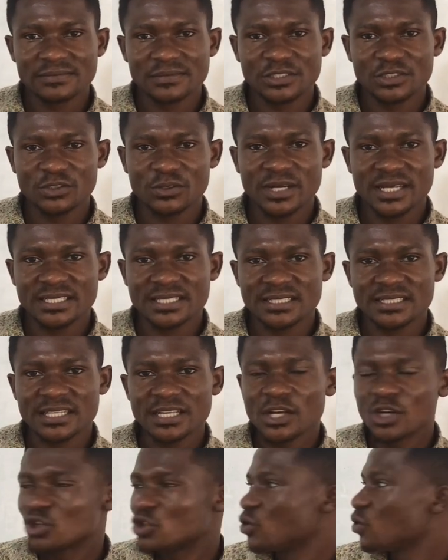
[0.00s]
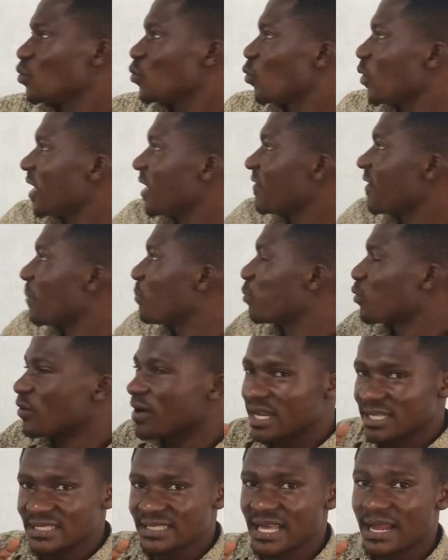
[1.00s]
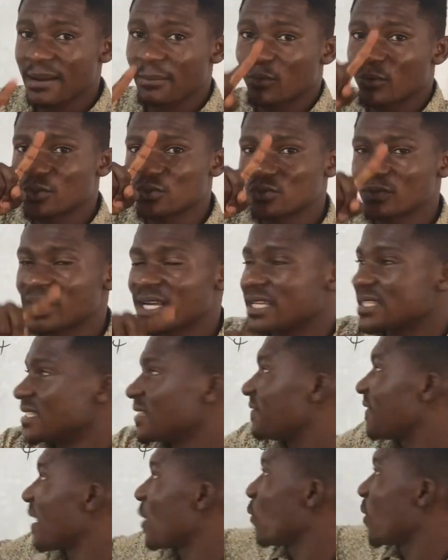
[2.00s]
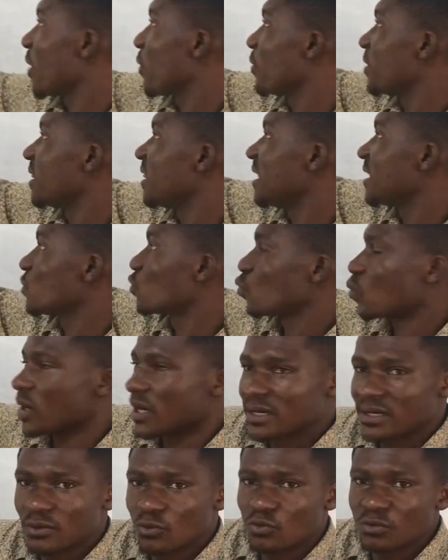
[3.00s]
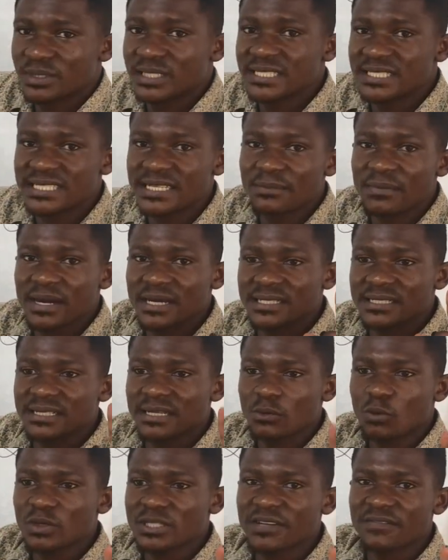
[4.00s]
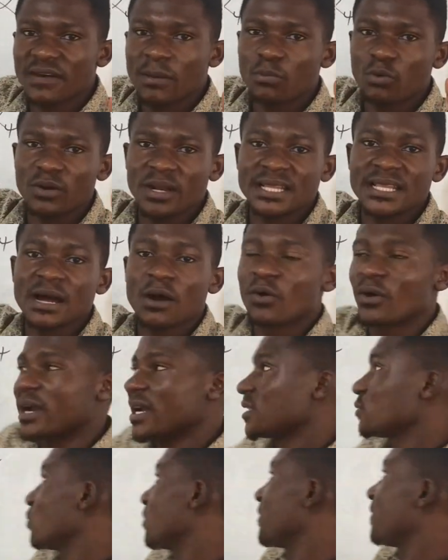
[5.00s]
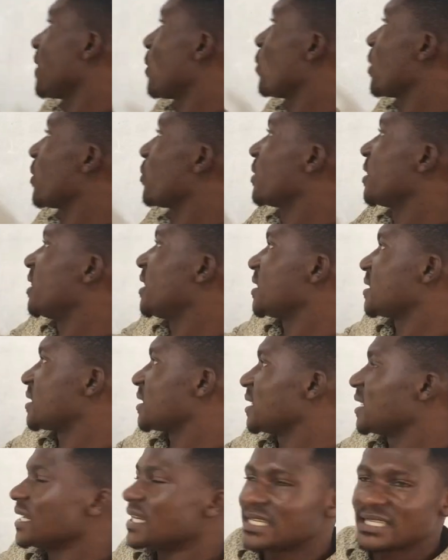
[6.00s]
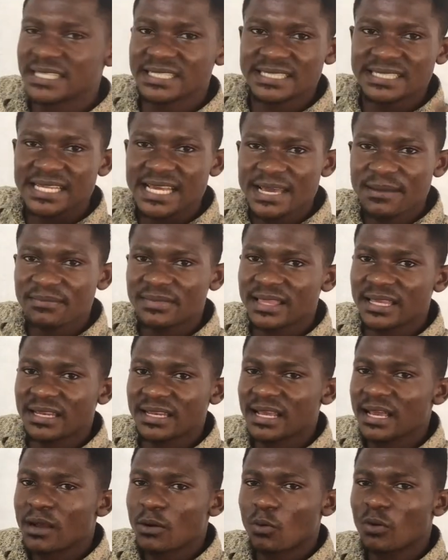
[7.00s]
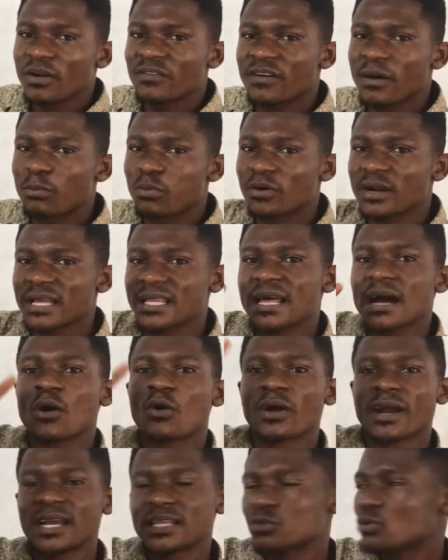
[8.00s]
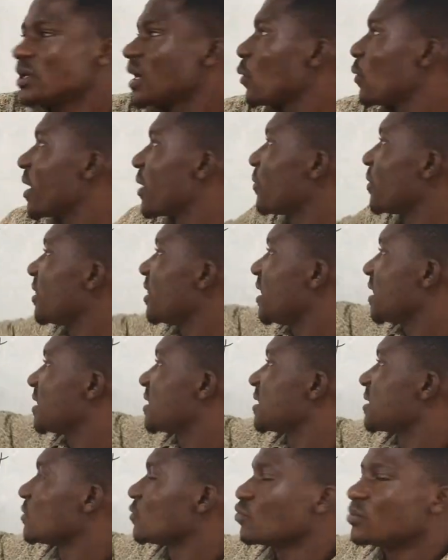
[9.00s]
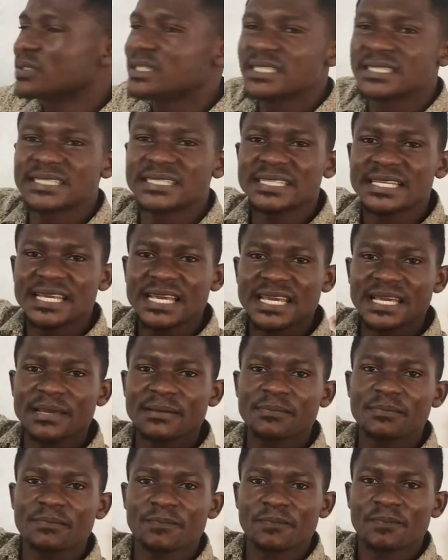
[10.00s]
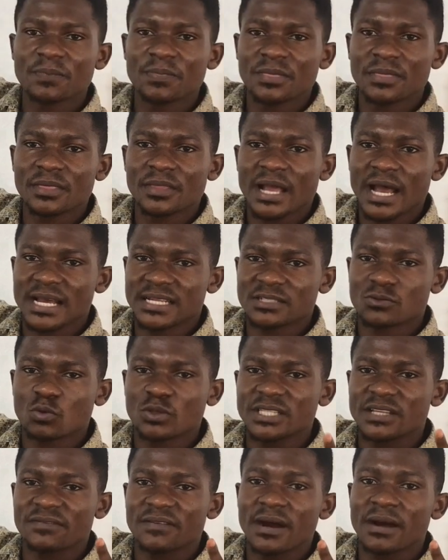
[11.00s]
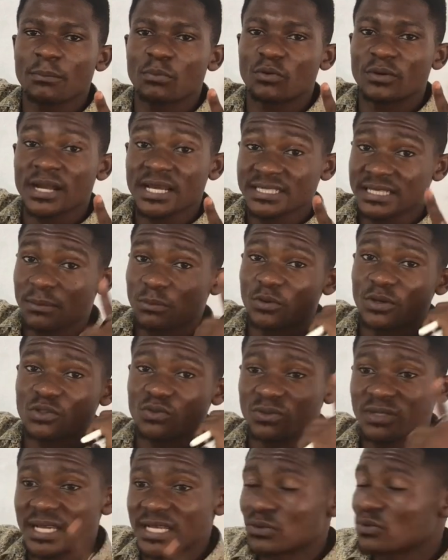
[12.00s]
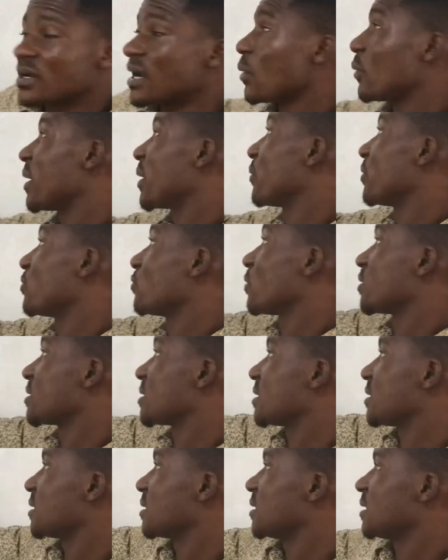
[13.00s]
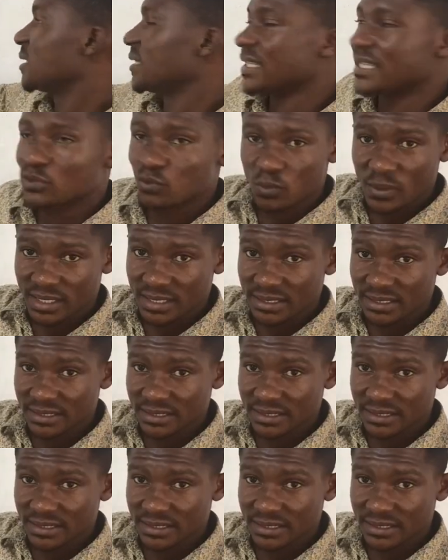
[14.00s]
Do you get it? So whatever product that I'm going to get if I work with this one will be the same as whatever product that I'll get if I work with this. The same thing. Whatever product that I'll get when I work with this will be the same as whatever product I'm going to get when I work with this one.